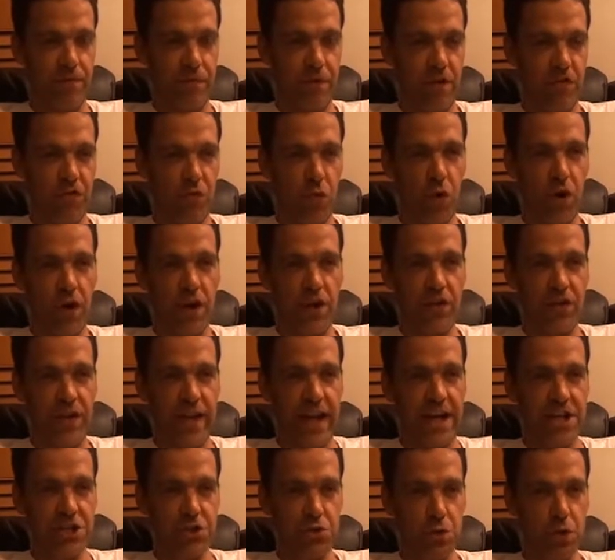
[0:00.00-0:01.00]
of what is
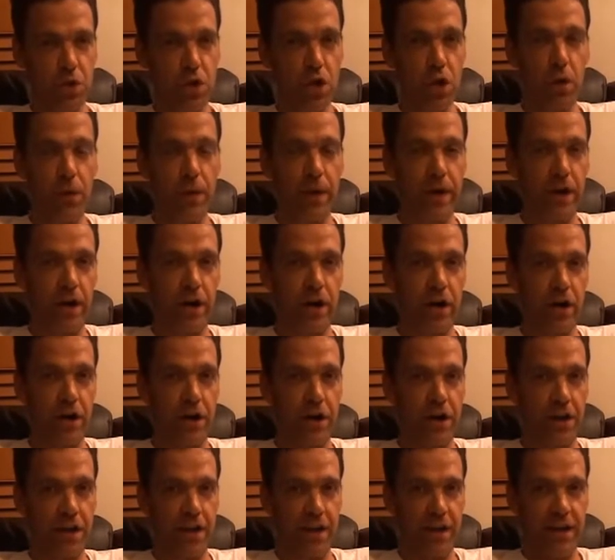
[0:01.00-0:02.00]
actually going
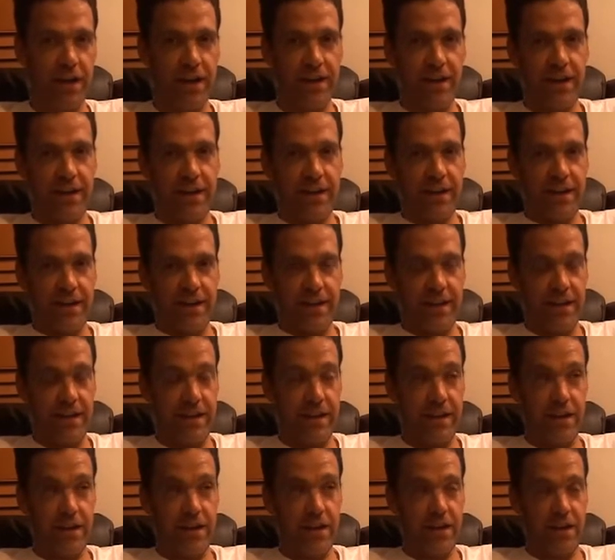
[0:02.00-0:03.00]
on
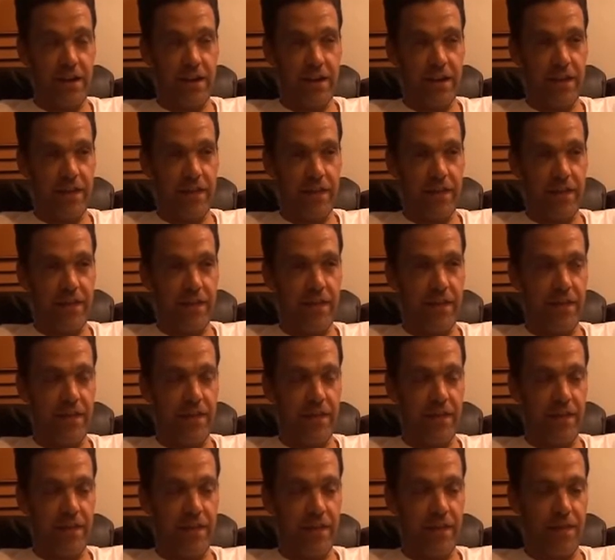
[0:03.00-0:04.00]
in
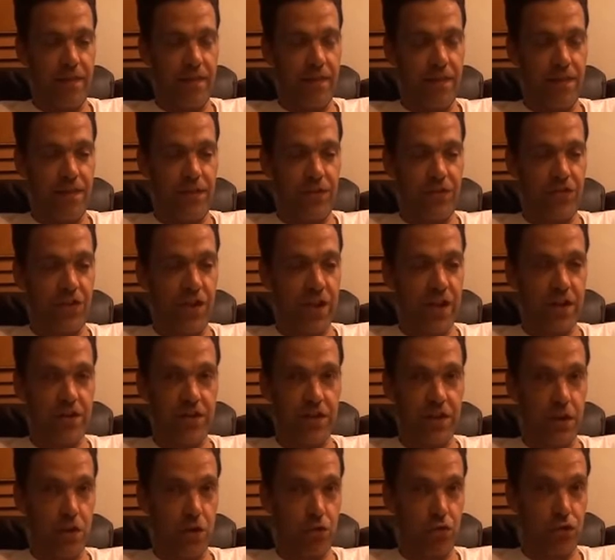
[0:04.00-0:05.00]
the
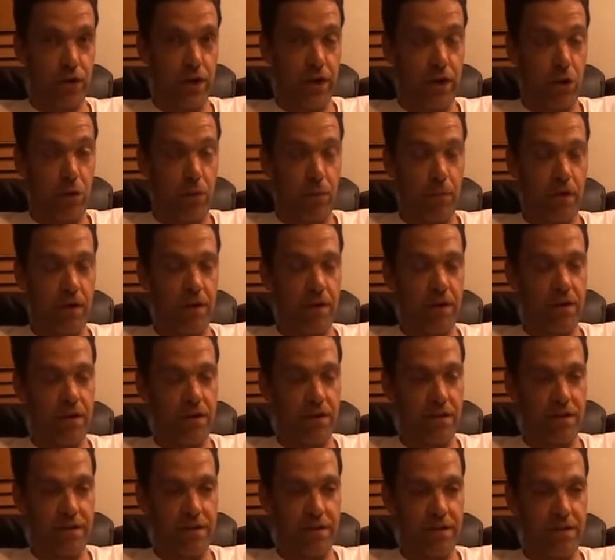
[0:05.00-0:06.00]
psychedelic realm
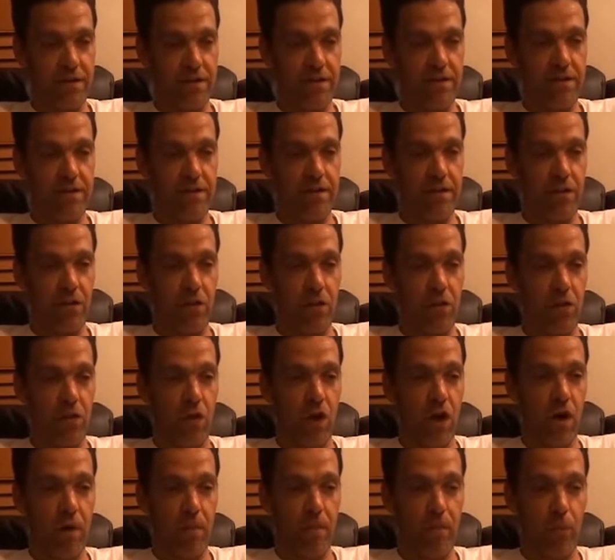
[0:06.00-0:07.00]
a
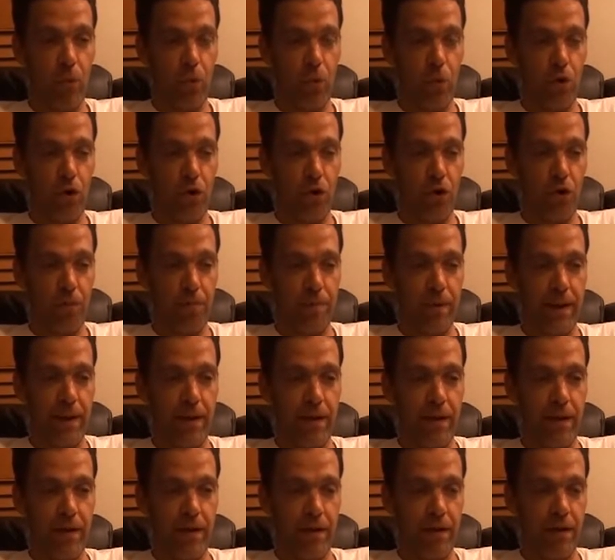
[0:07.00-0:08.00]
lot more
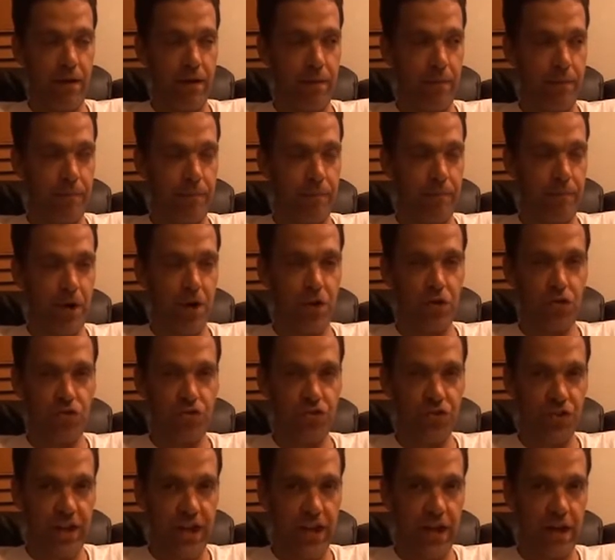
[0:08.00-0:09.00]

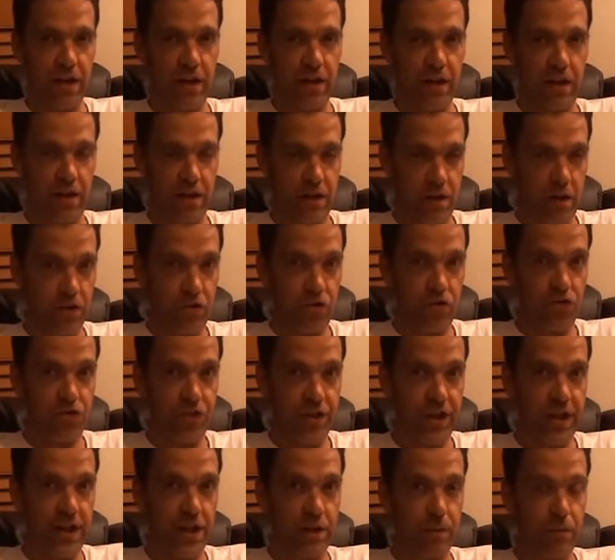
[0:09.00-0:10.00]
understandable.
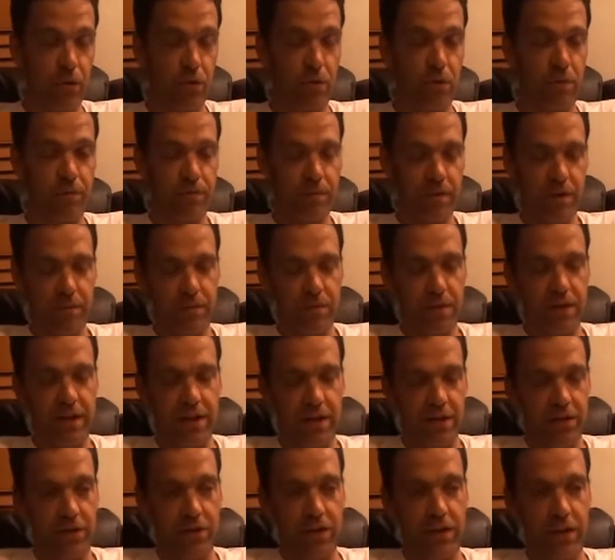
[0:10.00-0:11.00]

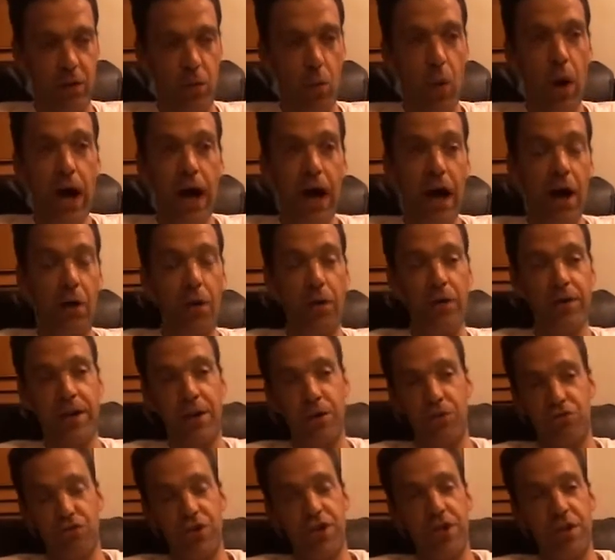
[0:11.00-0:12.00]
Completely. It's like, wow, because I
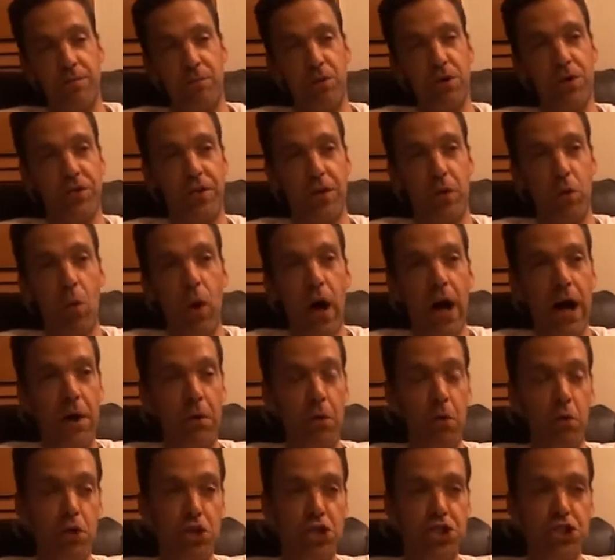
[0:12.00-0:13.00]
was reading the book, I was like, wow,
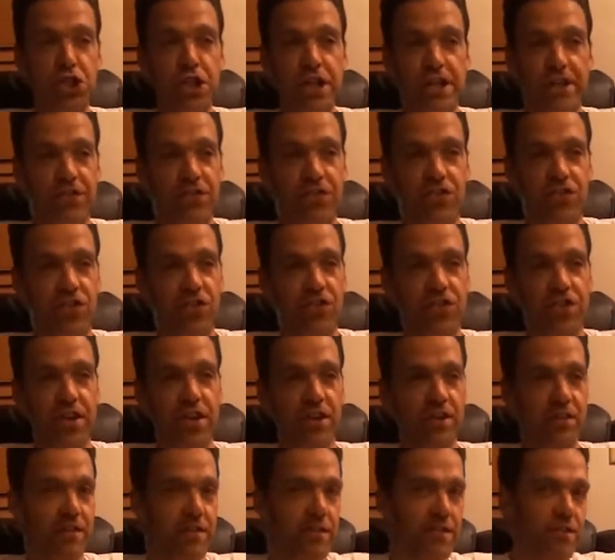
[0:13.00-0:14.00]
holy shit, this is just
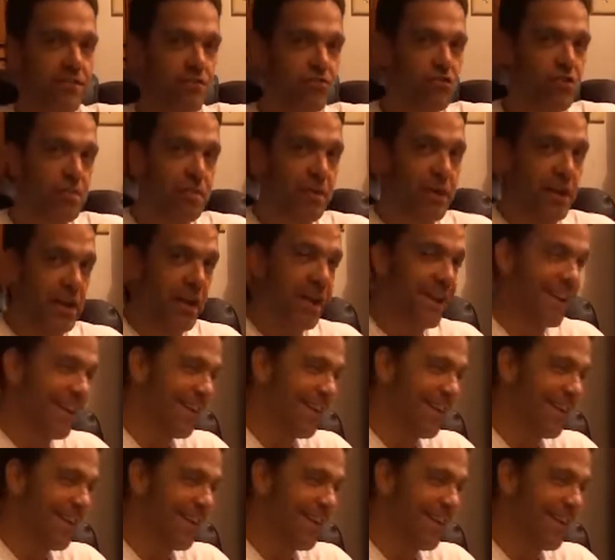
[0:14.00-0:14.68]
like, you know, tripping